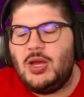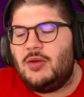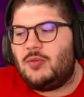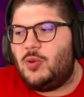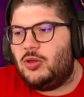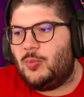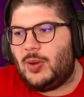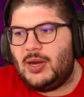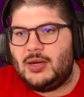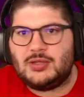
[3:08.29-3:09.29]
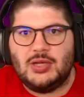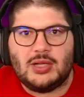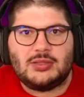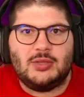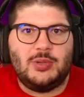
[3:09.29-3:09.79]
from all the players,
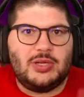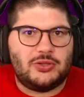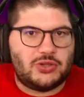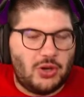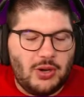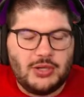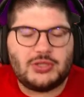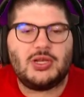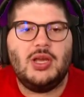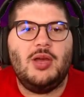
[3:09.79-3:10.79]
not to be discouraged